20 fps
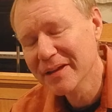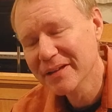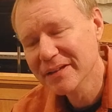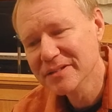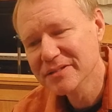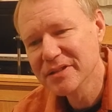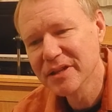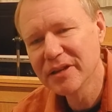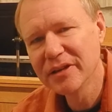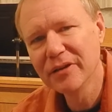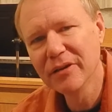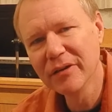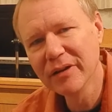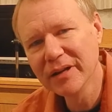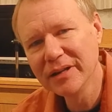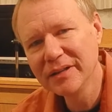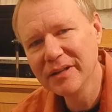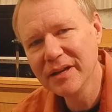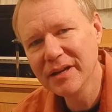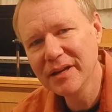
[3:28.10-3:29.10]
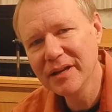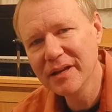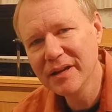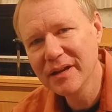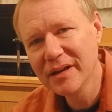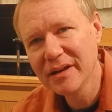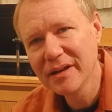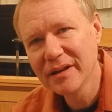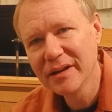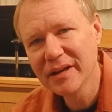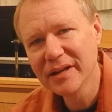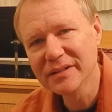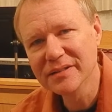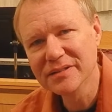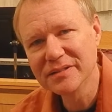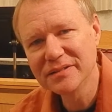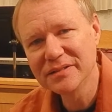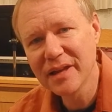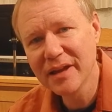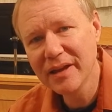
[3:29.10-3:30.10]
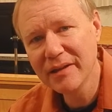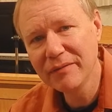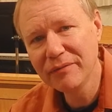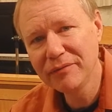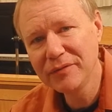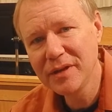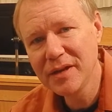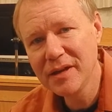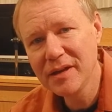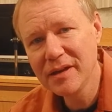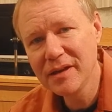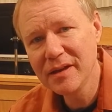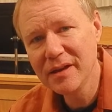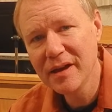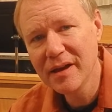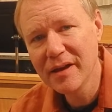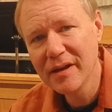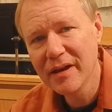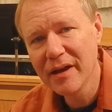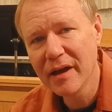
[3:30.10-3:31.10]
security and safety